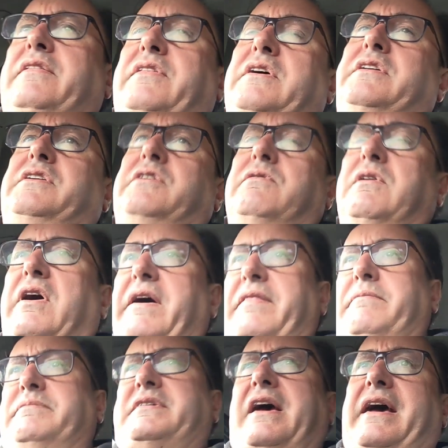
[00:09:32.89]
than you'd like
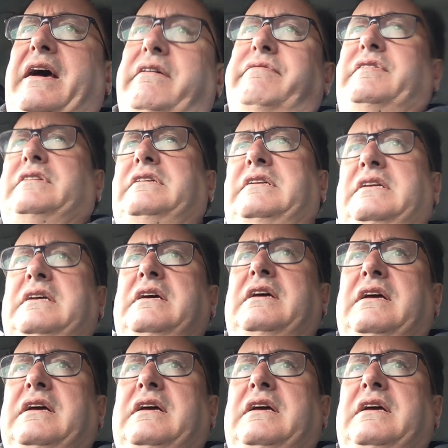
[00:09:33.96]
them to have, and